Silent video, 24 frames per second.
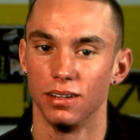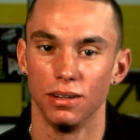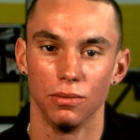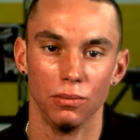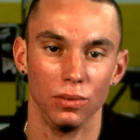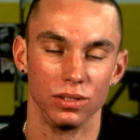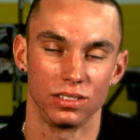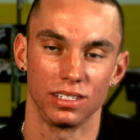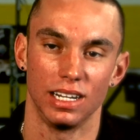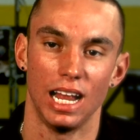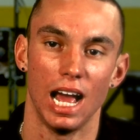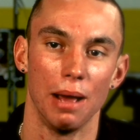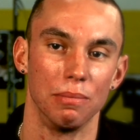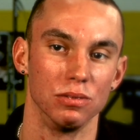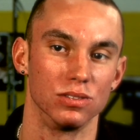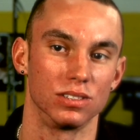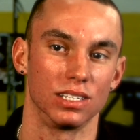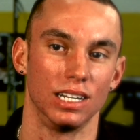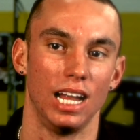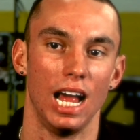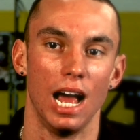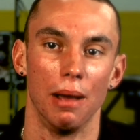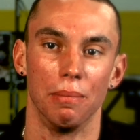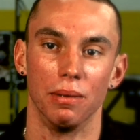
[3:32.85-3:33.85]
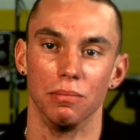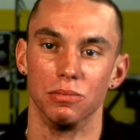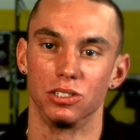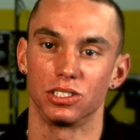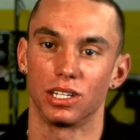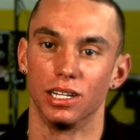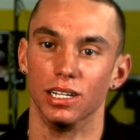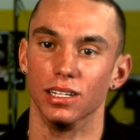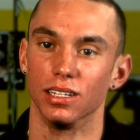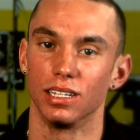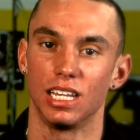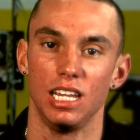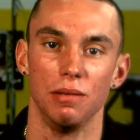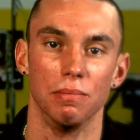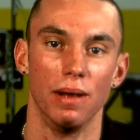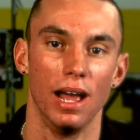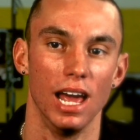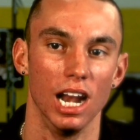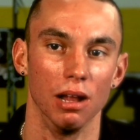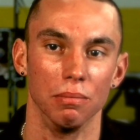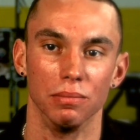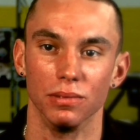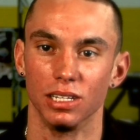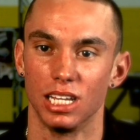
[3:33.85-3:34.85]
what's going to happen is going to happen. I'm just going to keep my
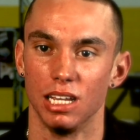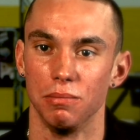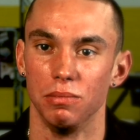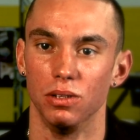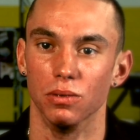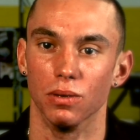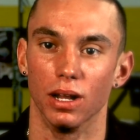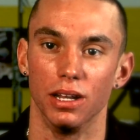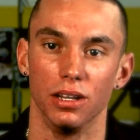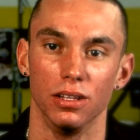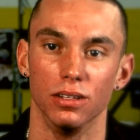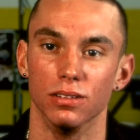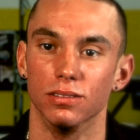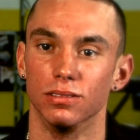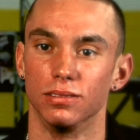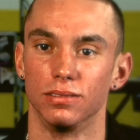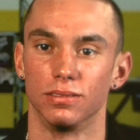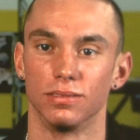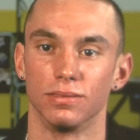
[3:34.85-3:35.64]
head up and keep doing what I do.